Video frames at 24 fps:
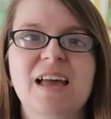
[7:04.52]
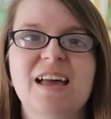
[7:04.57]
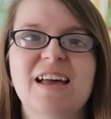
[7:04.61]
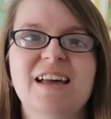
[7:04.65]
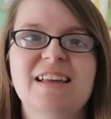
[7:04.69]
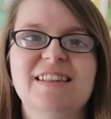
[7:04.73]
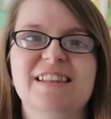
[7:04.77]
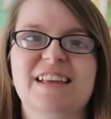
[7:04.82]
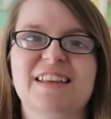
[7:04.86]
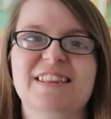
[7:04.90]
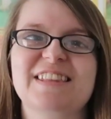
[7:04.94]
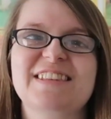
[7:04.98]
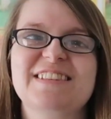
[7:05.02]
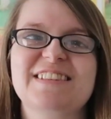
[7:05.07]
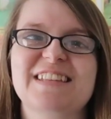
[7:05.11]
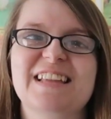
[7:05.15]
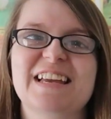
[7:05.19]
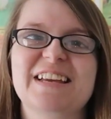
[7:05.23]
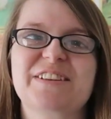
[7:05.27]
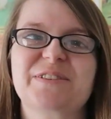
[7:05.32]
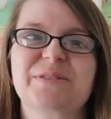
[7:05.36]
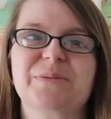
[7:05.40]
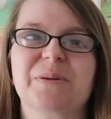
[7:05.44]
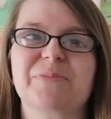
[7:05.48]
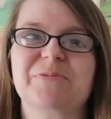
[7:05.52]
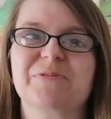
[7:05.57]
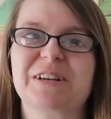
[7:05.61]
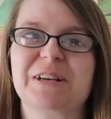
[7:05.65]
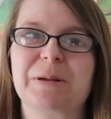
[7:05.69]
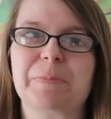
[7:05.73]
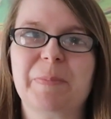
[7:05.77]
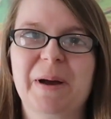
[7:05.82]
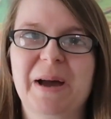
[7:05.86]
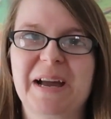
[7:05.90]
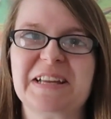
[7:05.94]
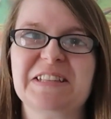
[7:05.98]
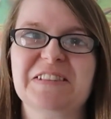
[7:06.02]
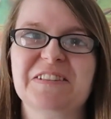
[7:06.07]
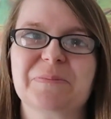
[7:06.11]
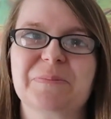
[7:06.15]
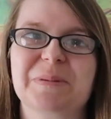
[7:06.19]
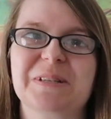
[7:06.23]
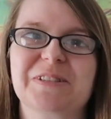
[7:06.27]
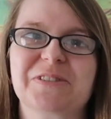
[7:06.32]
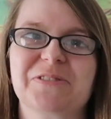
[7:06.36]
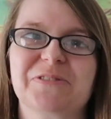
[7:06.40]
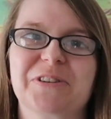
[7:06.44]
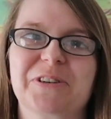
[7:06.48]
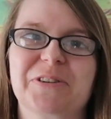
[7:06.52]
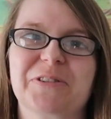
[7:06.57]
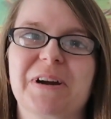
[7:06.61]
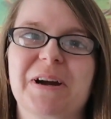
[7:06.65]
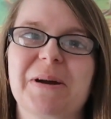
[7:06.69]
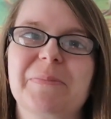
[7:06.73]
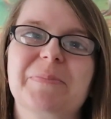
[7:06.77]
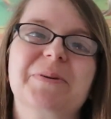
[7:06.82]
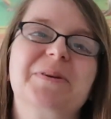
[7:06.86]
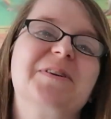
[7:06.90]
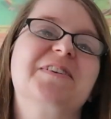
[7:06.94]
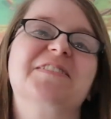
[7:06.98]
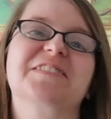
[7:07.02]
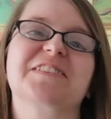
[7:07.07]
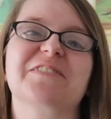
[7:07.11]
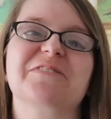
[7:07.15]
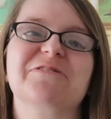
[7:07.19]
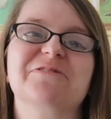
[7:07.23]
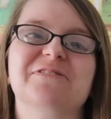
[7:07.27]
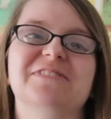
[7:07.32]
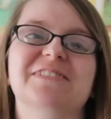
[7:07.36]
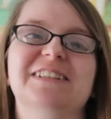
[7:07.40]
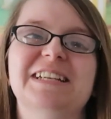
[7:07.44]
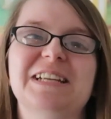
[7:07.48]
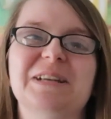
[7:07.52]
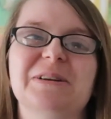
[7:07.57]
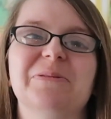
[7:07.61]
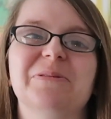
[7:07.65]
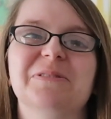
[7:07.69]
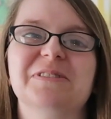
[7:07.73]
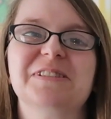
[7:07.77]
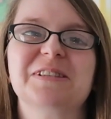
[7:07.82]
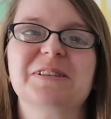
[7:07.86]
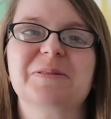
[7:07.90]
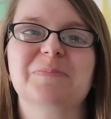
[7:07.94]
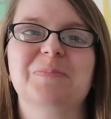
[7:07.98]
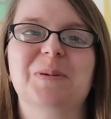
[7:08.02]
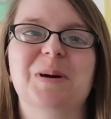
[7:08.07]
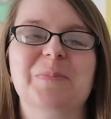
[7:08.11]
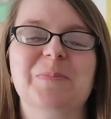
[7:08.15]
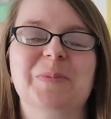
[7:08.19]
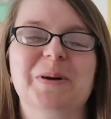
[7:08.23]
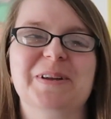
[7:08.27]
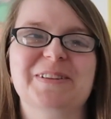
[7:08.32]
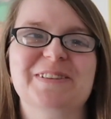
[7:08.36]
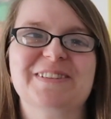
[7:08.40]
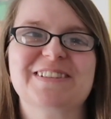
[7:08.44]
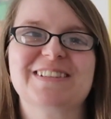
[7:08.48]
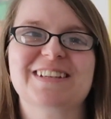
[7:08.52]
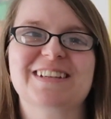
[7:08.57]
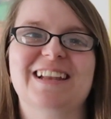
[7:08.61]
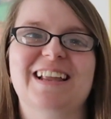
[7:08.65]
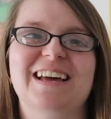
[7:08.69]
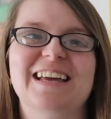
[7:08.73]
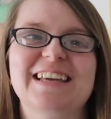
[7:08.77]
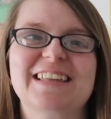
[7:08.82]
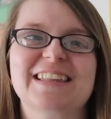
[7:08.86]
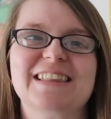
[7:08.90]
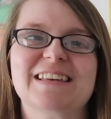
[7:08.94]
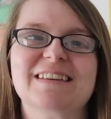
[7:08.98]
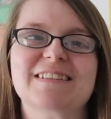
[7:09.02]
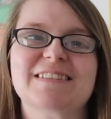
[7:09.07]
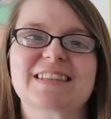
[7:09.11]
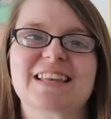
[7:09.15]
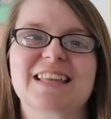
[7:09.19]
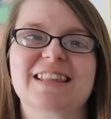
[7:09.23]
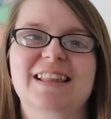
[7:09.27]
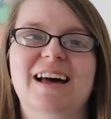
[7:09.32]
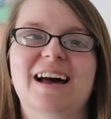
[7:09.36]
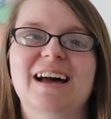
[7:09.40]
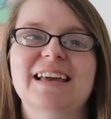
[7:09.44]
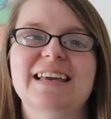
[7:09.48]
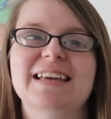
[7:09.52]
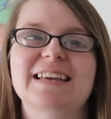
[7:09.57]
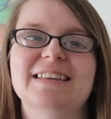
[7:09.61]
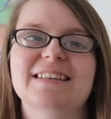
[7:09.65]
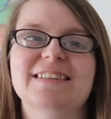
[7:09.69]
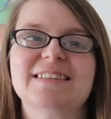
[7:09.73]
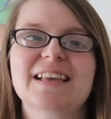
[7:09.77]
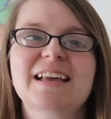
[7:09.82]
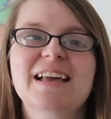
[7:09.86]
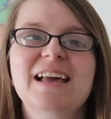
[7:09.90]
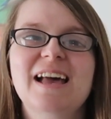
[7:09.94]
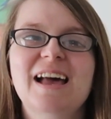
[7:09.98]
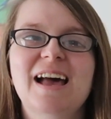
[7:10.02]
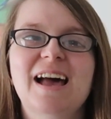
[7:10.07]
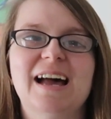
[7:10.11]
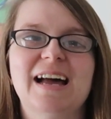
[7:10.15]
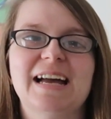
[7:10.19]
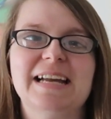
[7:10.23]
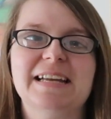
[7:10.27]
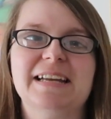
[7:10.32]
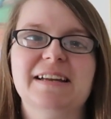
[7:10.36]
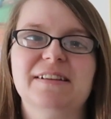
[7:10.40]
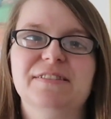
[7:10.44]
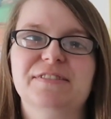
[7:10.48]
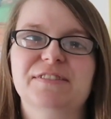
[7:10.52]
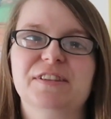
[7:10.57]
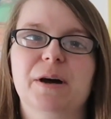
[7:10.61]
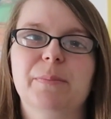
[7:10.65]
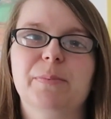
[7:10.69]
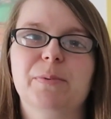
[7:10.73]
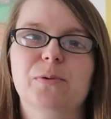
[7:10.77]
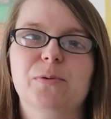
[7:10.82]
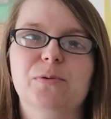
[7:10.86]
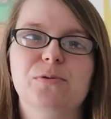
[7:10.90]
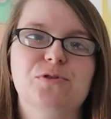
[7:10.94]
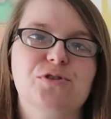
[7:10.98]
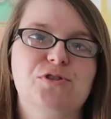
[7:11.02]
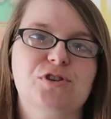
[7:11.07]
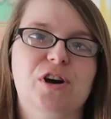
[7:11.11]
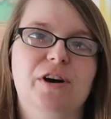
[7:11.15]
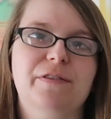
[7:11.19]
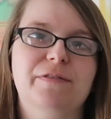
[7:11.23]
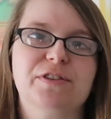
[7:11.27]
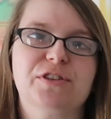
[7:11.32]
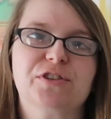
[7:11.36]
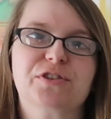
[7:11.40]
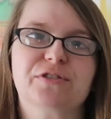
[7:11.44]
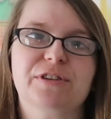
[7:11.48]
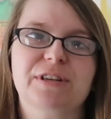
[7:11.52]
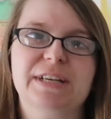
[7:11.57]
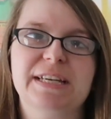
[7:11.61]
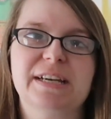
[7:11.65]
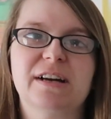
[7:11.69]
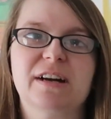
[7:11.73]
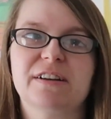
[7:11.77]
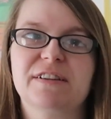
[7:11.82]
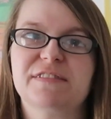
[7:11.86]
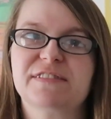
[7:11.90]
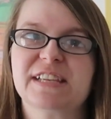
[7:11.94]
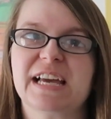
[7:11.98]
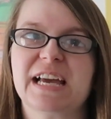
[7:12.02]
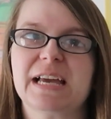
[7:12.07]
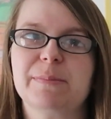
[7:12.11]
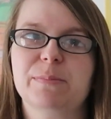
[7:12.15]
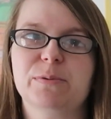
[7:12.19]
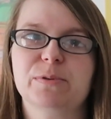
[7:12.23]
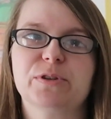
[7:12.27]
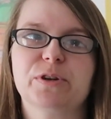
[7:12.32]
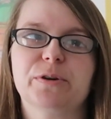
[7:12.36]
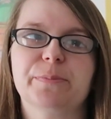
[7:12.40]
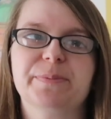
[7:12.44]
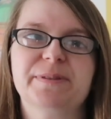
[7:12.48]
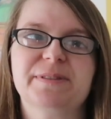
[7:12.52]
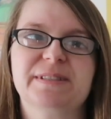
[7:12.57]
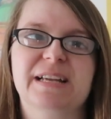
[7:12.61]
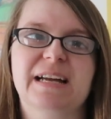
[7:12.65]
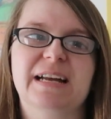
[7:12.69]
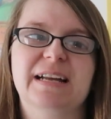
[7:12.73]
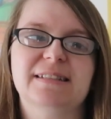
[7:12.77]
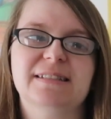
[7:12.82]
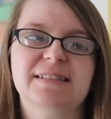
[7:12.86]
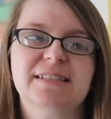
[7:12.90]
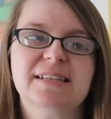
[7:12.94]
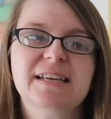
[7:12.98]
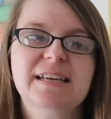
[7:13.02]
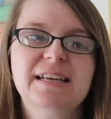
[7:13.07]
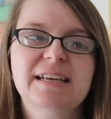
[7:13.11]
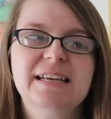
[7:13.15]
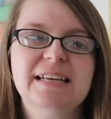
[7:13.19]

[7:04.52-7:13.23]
Now this next one really pains me to regret because I really wanted my birds to like this, and that is a double Java tree kind of tabletop stand.